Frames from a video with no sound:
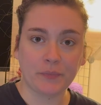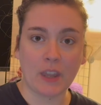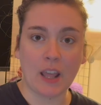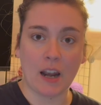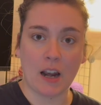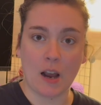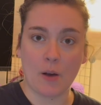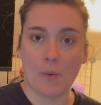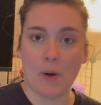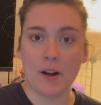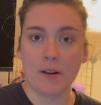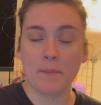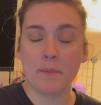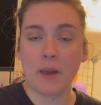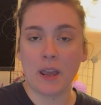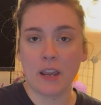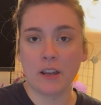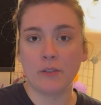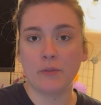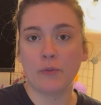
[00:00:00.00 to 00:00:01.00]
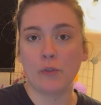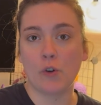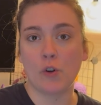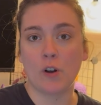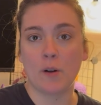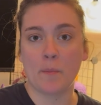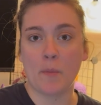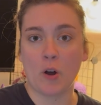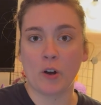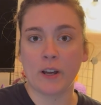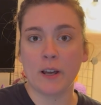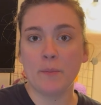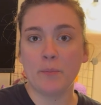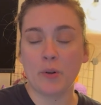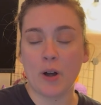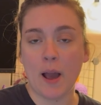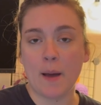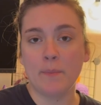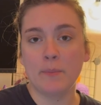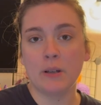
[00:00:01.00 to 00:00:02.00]
that I want to make for market
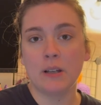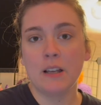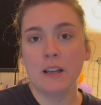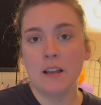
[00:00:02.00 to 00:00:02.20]
prep,